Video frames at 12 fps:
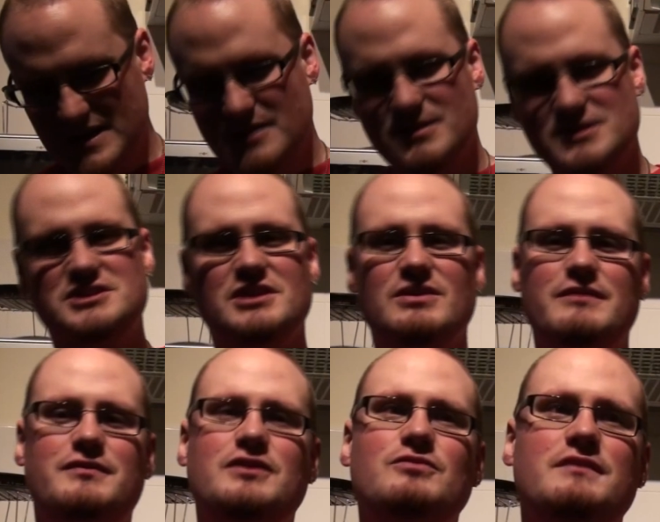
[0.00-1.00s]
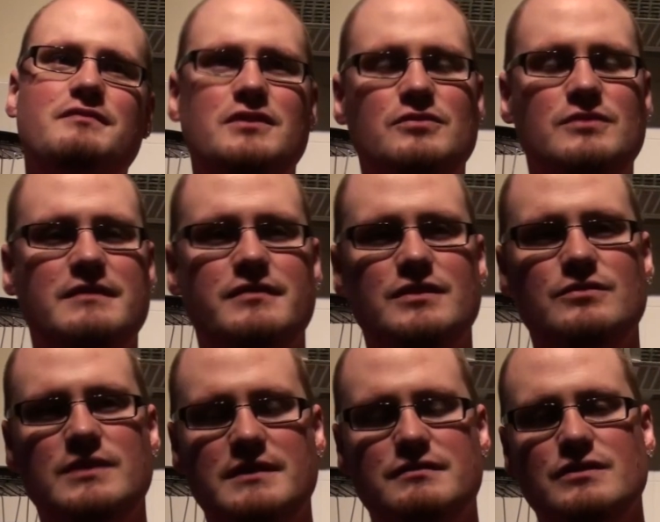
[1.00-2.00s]
But still, if you
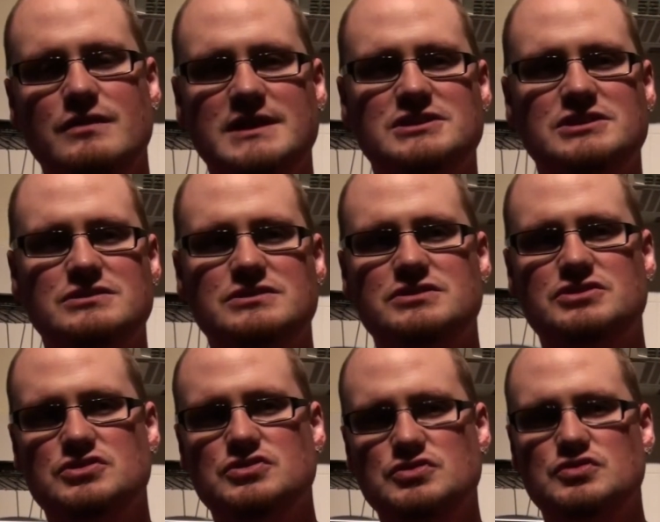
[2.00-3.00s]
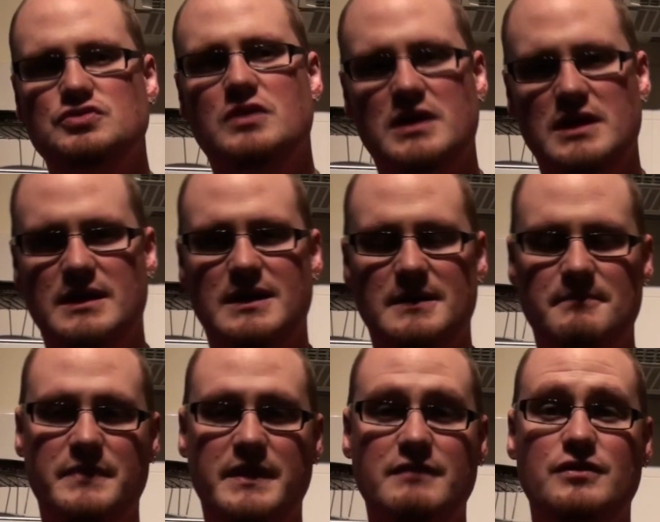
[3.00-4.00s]
listened to,
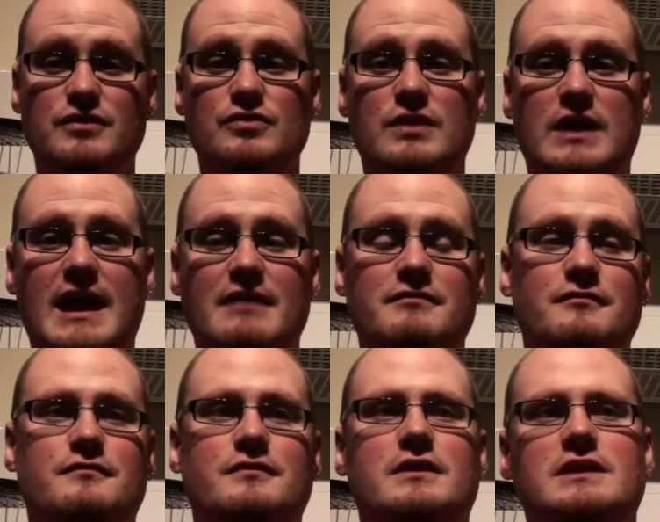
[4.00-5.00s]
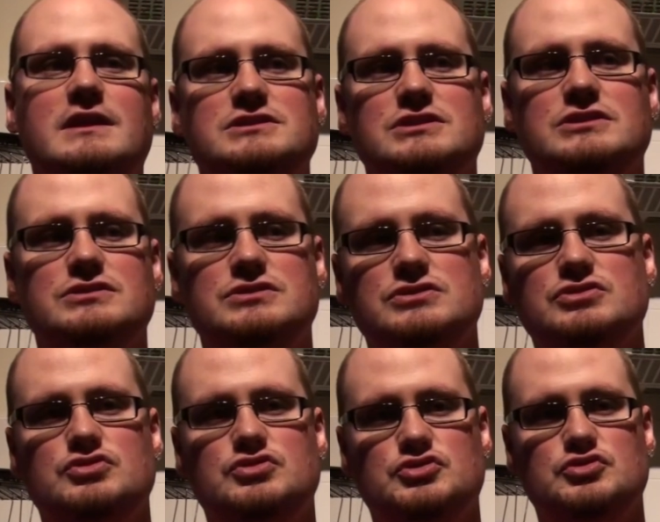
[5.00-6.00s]
if you have listened
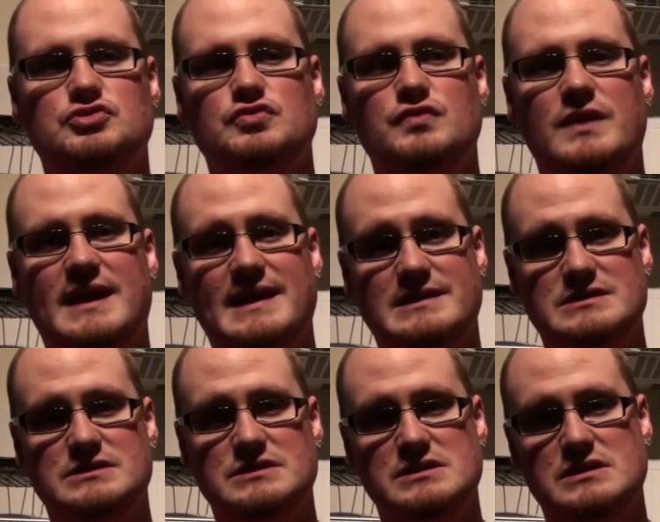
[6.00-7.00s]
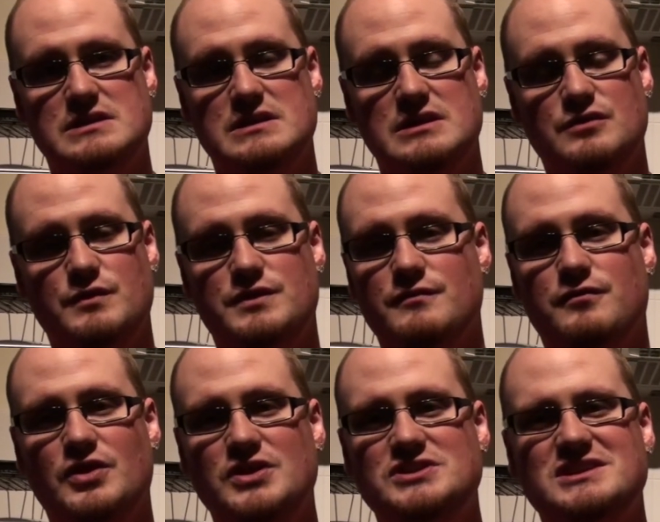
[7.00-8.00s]
to it with the
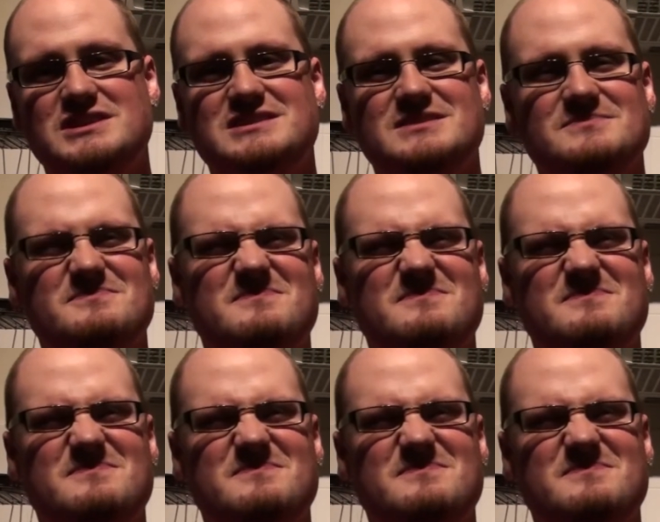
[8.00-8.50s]
voices,